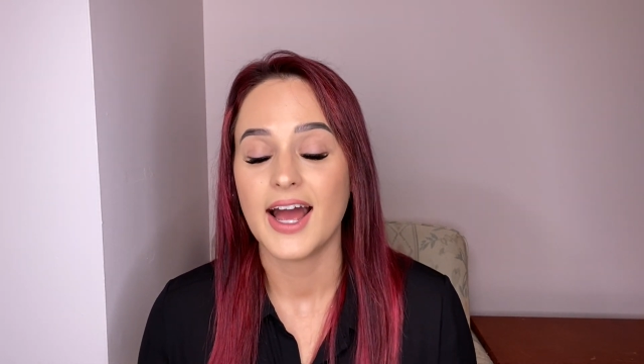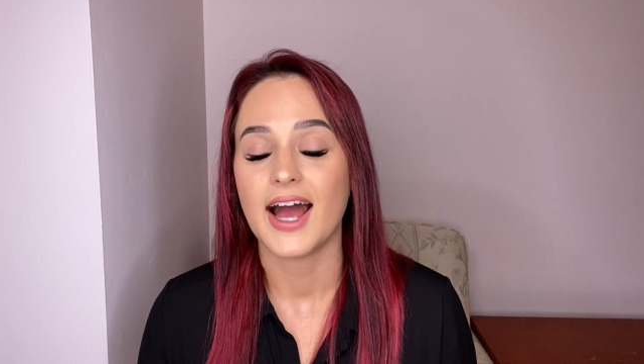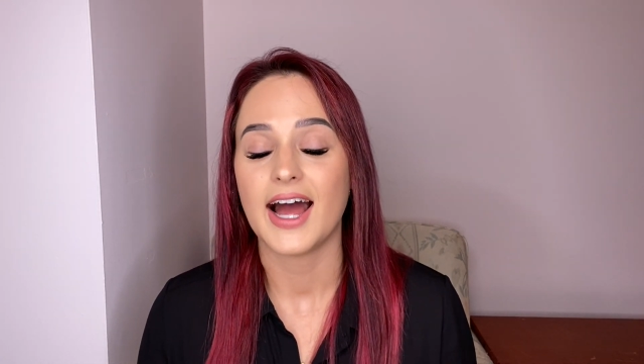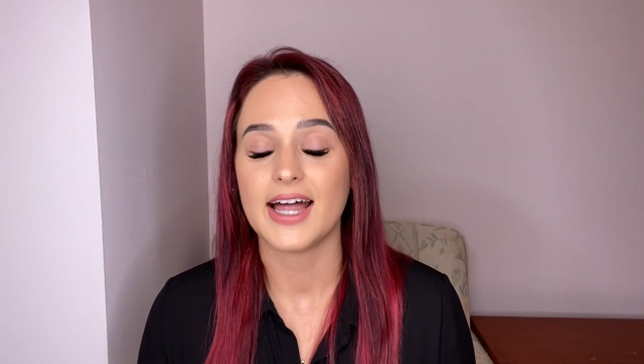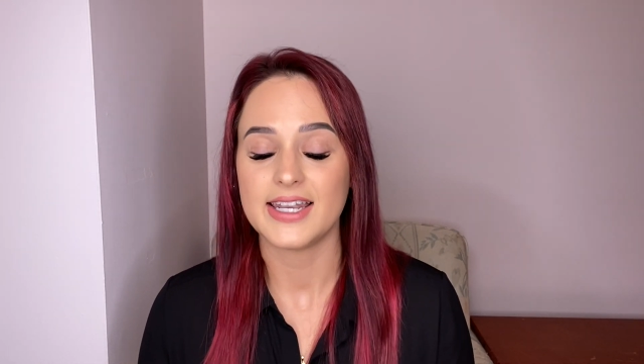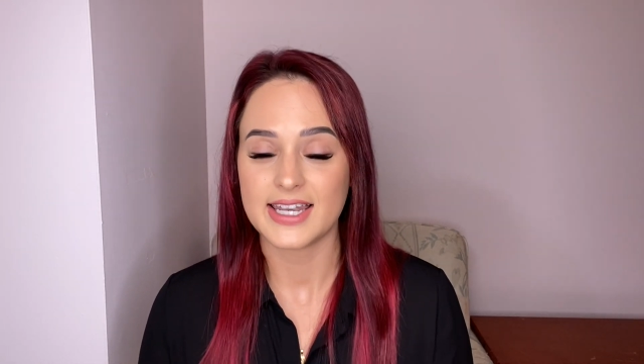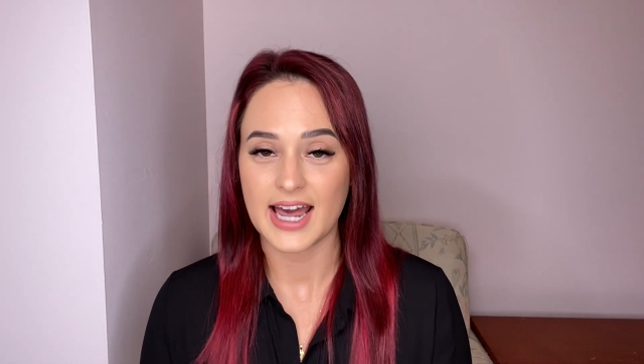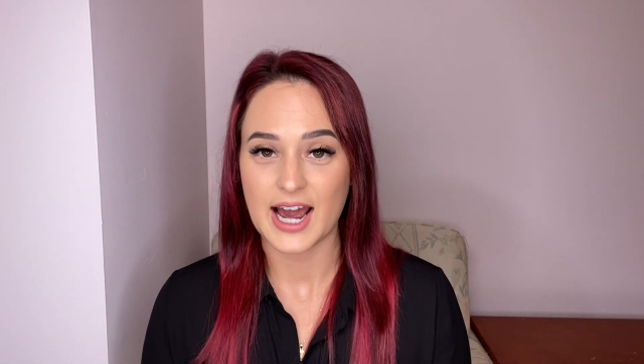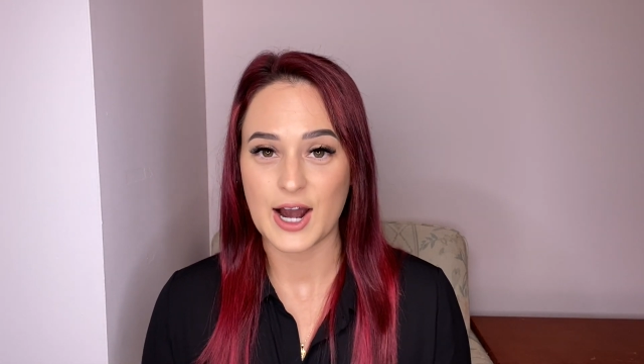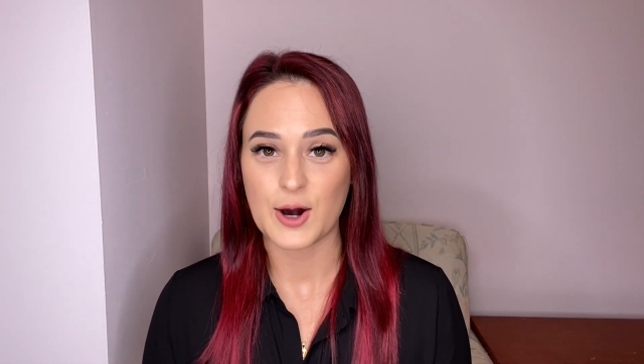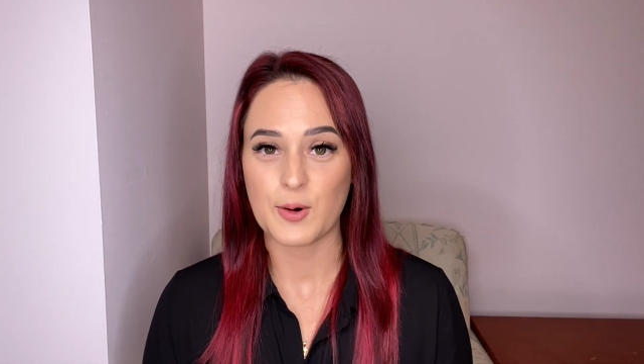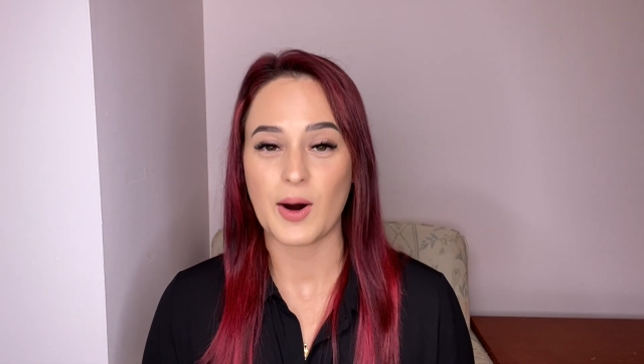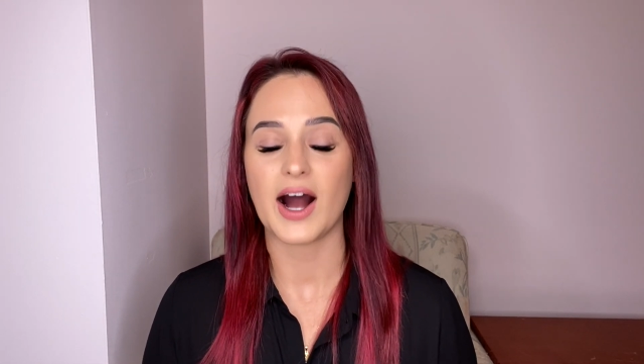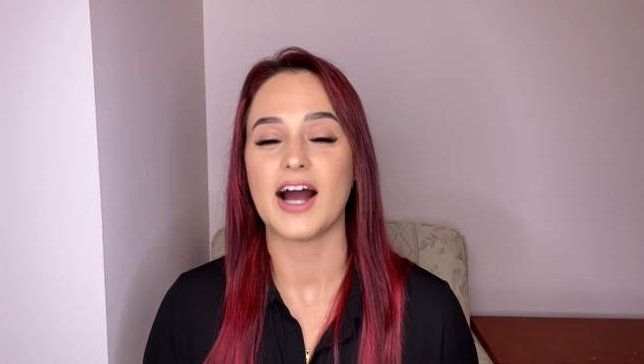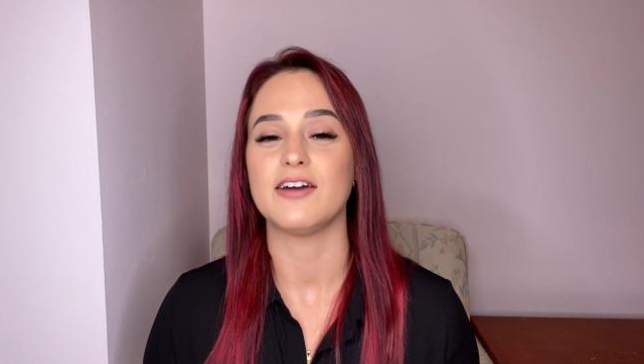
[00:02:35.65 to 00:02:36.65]
and
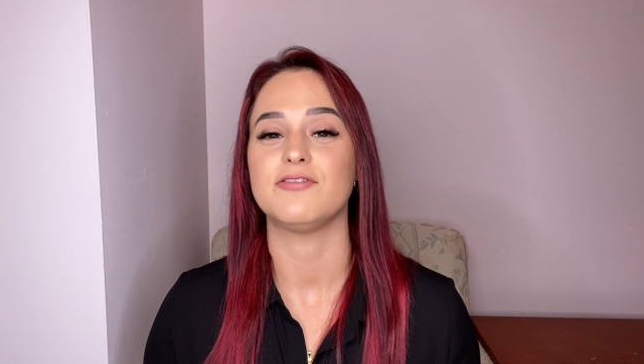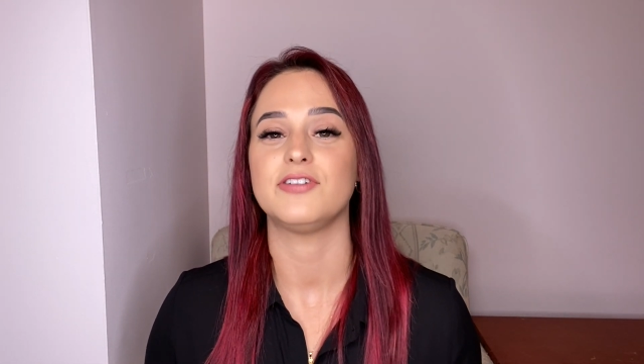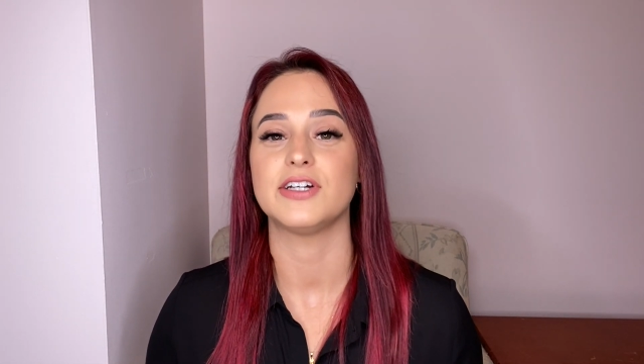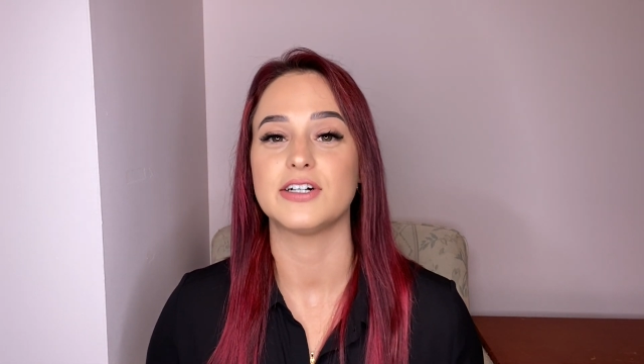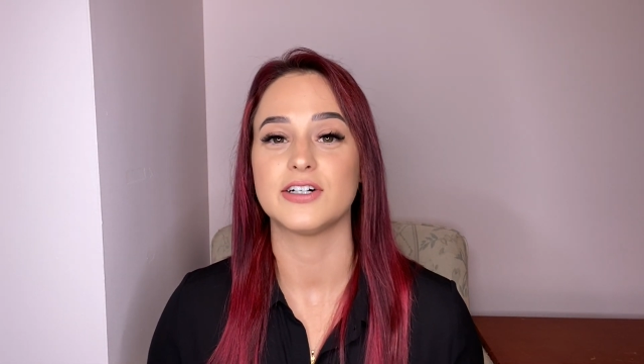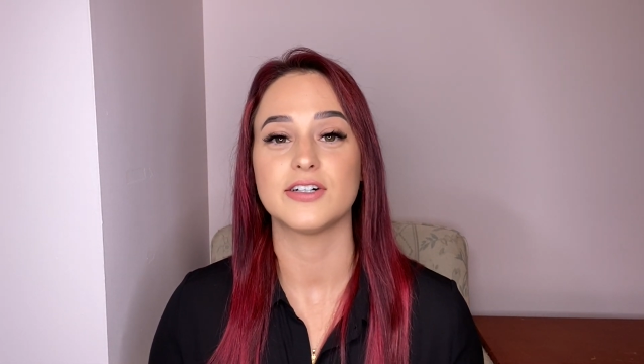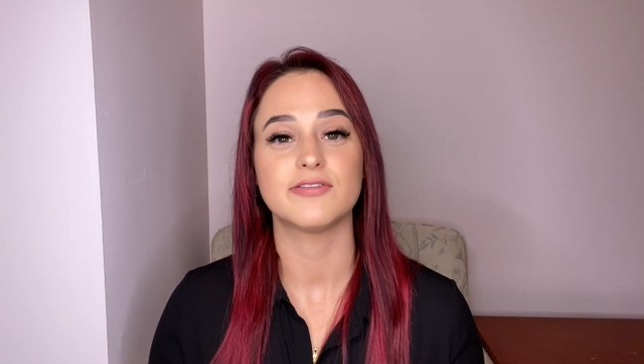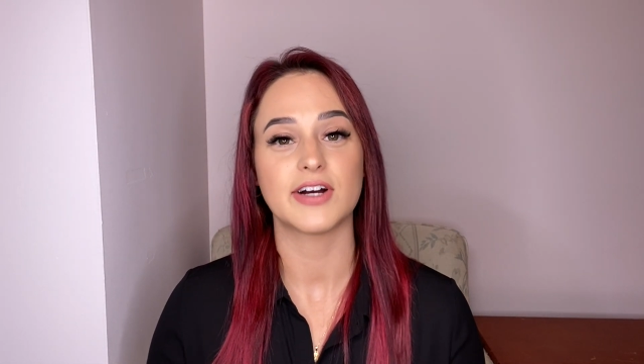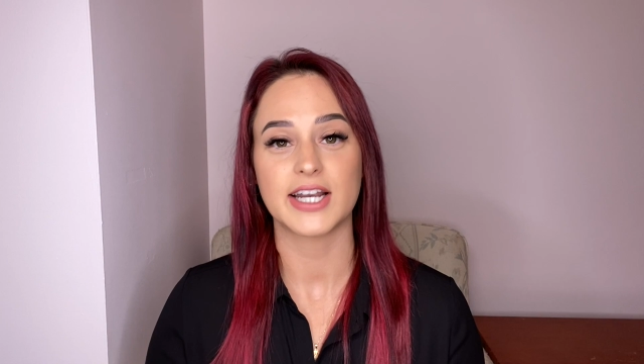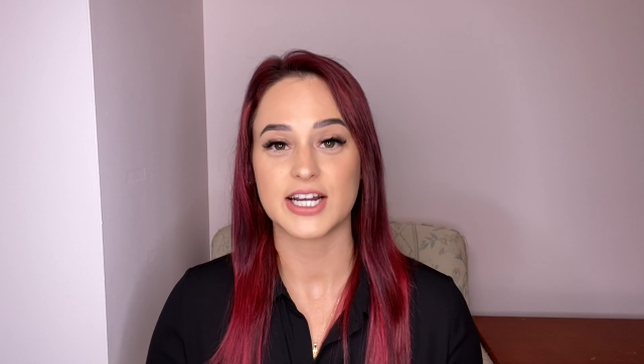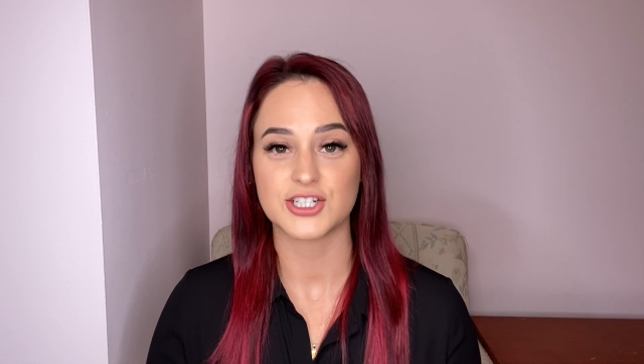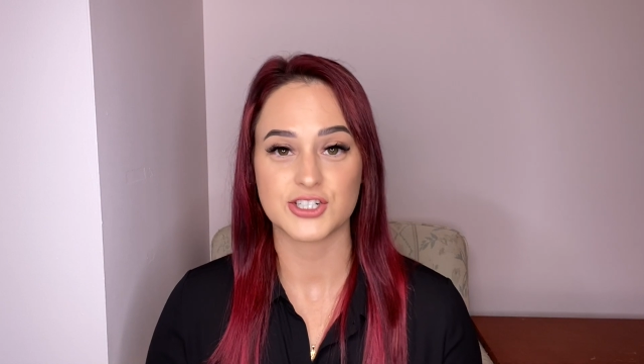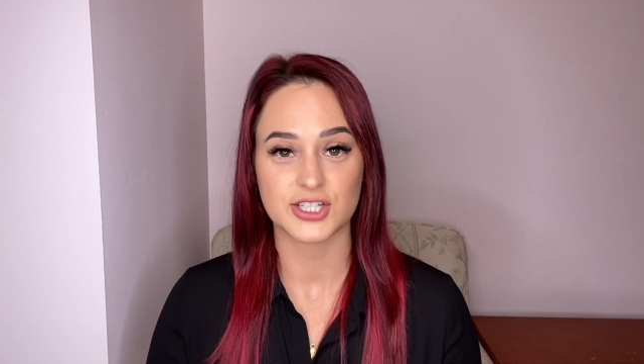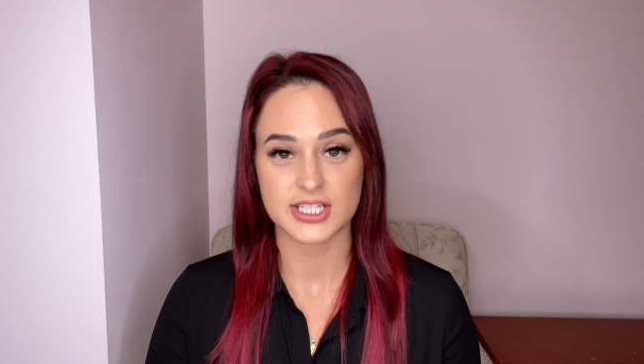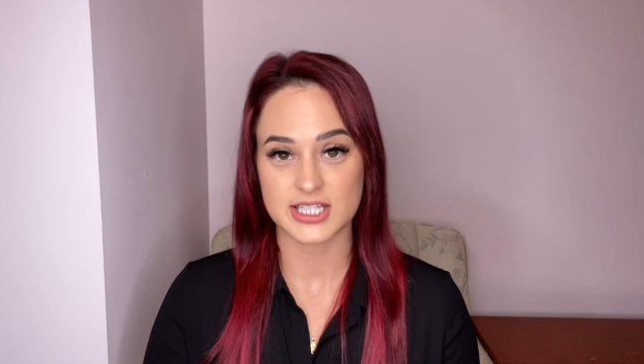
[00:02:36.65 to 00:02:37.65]
now I feel
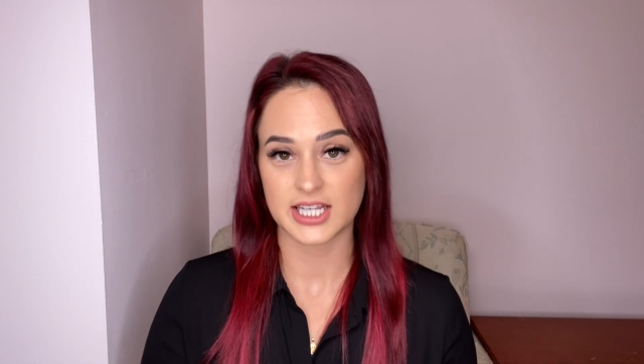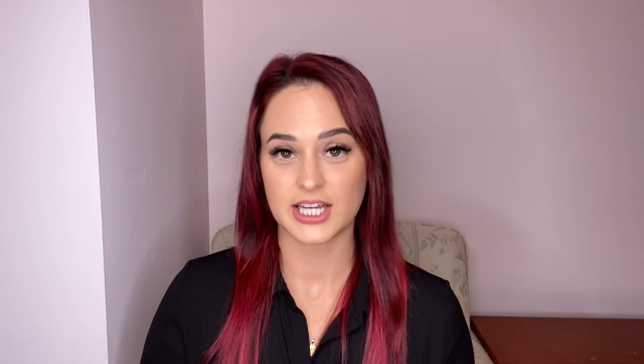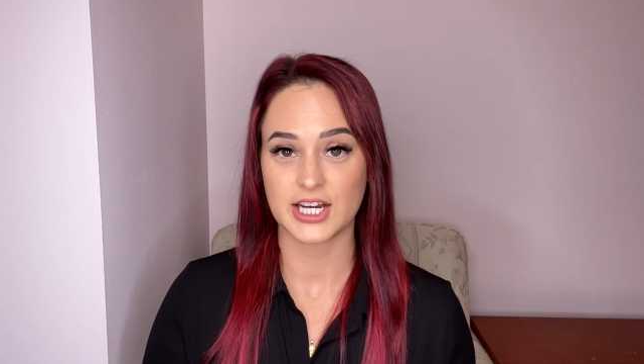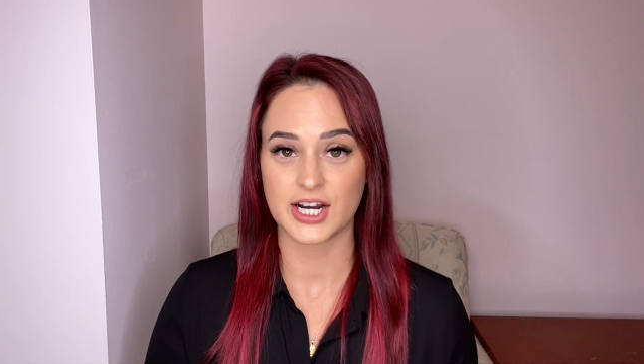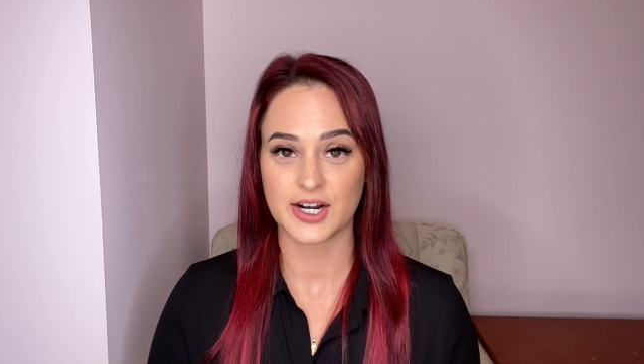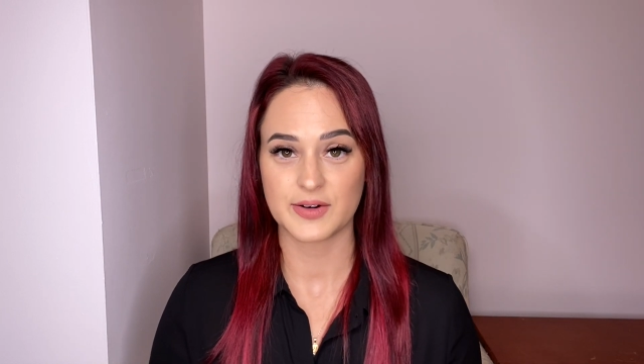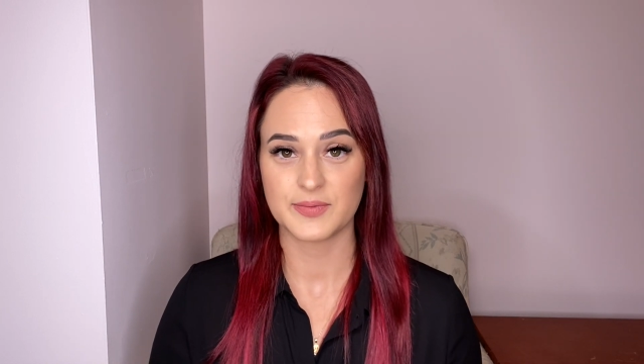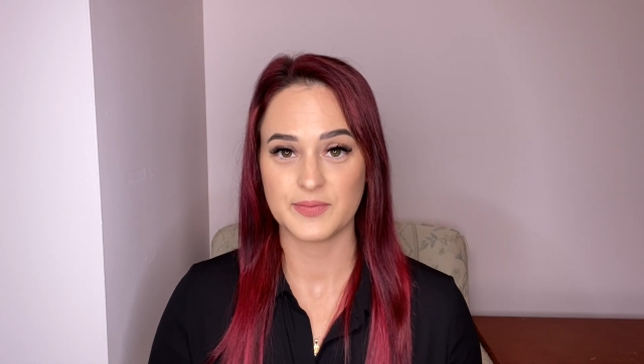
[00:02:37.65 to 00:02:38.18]
financially secure.